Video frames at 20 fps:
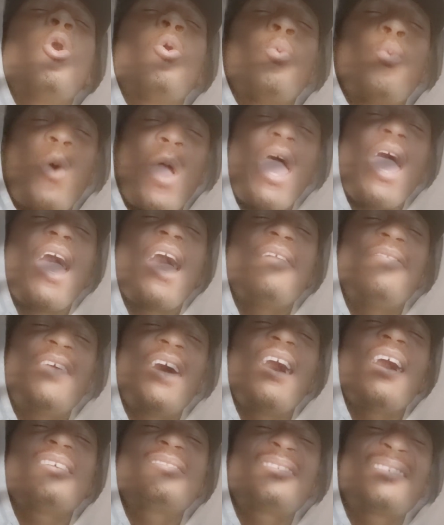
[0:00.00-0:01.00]
where
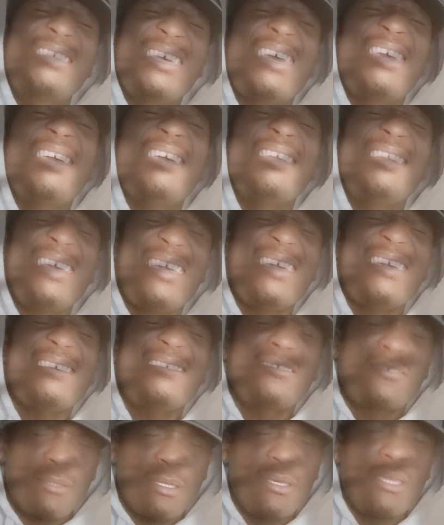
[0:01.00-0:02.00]
the city
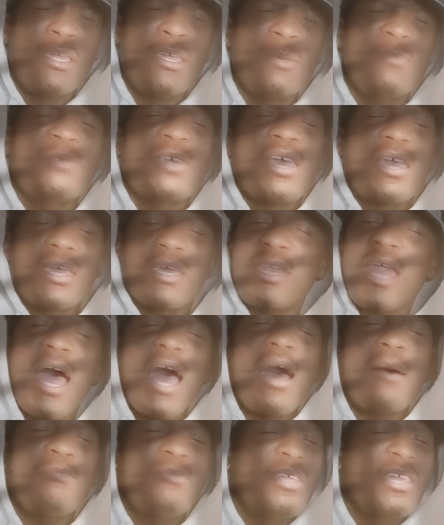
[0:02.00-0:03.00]
sleeps and
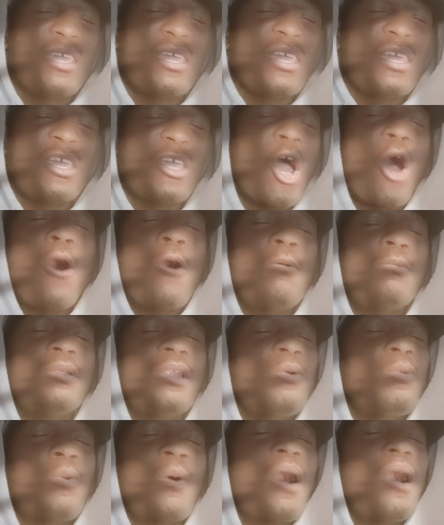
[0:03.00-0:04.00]
I'm the
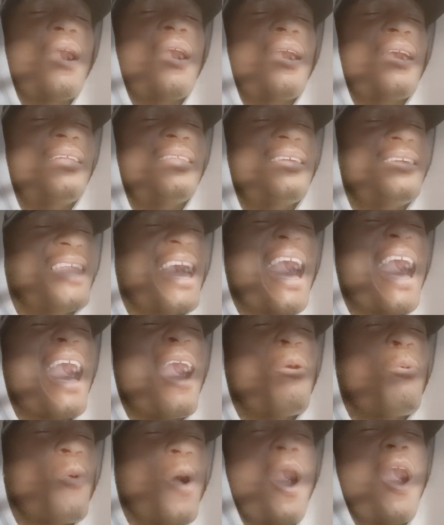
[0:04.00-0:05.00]
only one and
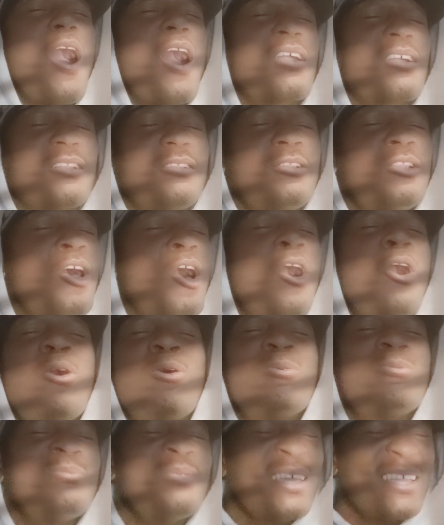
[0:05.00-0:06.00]
I walk
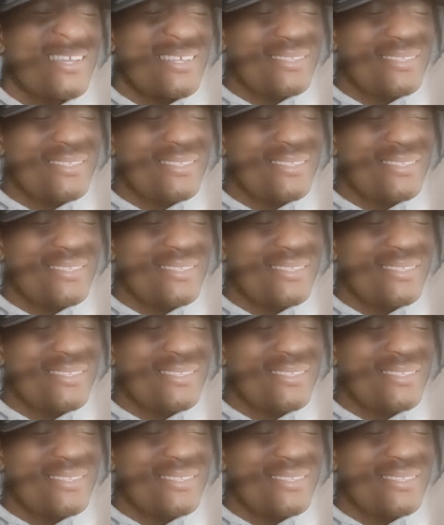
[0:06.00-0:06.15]
alone.